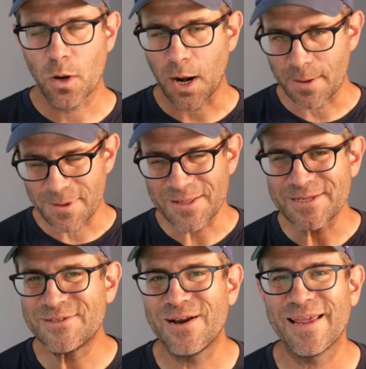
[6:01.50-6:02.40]
what I'm
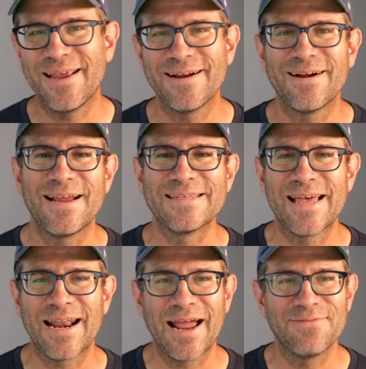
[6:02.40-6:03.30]
illustrating here is
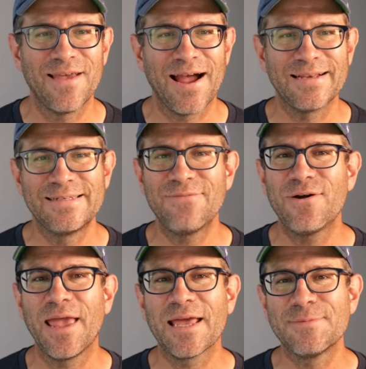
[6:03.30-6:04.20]
that I've got
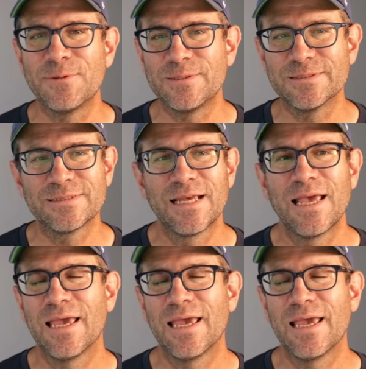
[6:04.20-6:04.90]
different animals